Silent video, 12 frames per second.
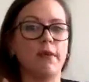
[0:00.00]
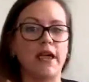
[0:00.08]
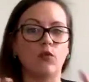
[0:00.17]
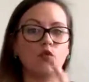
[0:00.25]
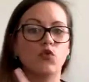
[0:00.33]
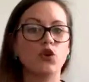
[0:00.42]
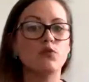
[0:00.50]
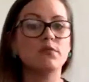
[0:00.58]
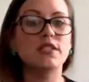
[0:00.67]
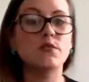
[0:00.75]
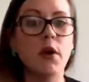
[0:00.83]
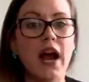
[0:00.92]
to make room
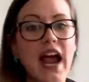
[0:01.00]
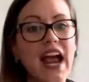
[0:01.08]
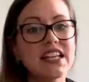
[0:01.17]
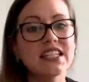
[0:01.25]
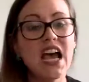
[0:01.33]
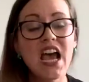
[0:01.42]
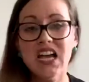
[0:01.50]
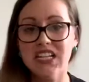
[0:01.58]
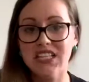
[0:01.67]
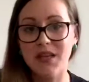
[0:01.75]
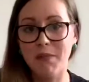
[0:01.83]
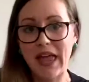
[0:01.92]
sprays,
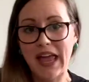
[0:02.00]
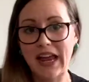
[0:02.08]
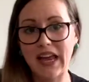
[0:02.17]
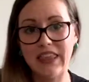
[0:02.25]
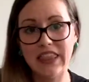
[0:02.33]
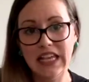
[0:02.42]
to make